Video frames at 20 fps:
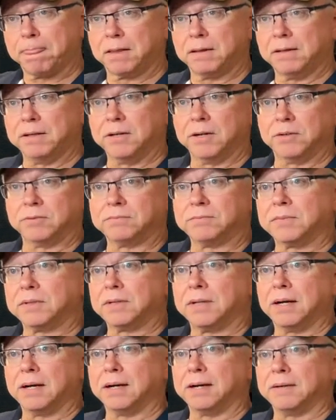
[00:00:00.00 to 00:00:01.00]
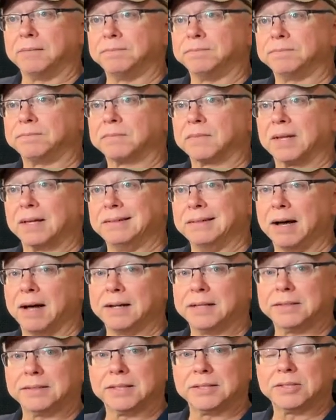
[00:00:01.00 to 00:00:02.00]
you know um,
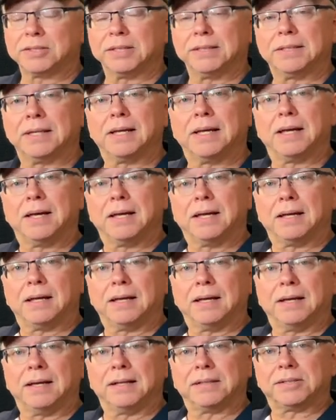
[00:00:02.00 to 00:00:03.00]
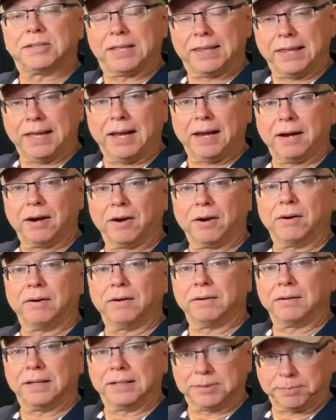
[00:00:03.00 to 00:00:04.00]
non-existent. It's
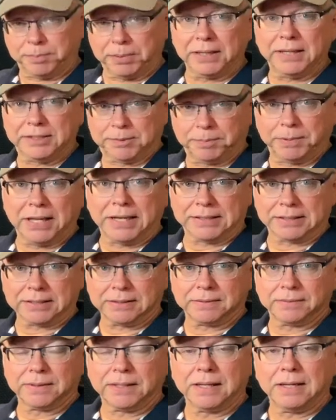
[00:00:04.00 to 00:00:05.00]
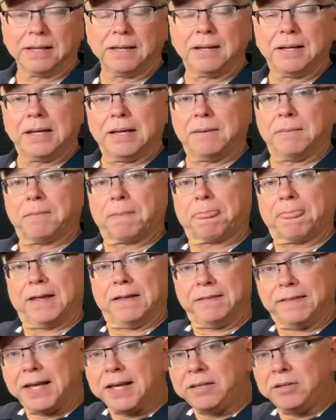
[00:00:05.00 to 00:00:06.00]
there. It's it's pleasant.
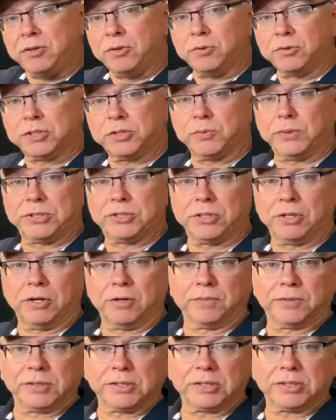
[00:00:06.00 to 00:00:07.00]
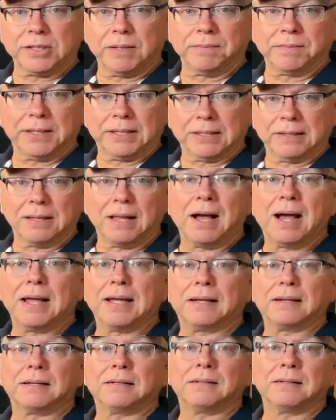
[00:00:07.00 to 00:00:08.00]
And then you switch it over to something
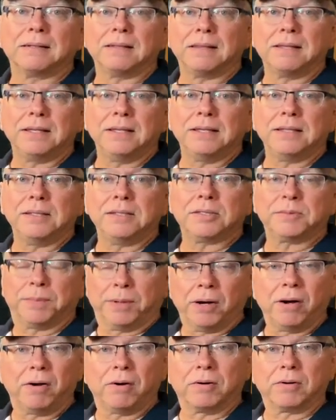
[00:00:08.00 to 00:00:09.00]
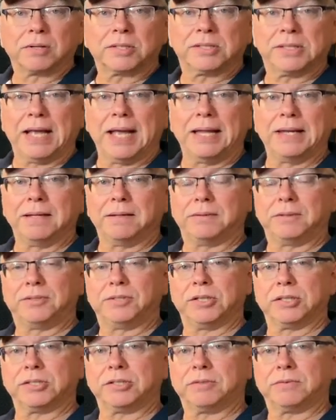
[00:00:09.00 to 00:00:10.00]
like these Polks, and it
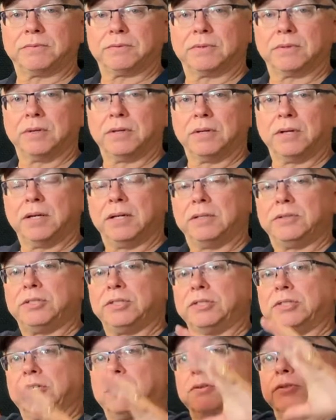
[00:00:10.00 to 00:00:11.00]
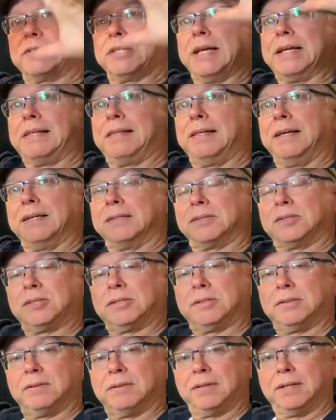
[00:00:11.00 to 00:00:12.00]
just just goes like
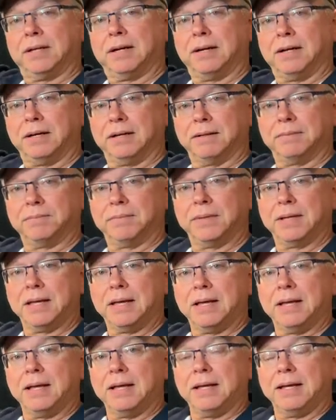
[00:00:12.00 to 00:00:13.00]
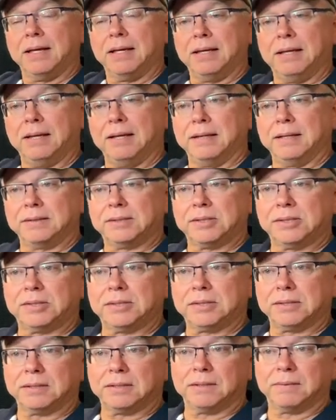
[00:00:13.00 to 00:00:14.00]
this. Um,
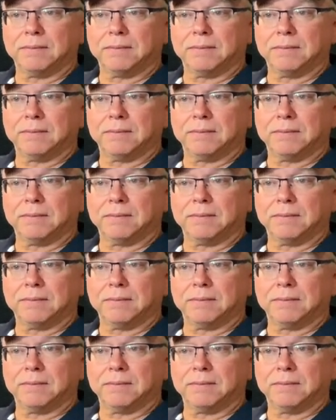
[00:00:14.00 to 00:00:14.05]
it's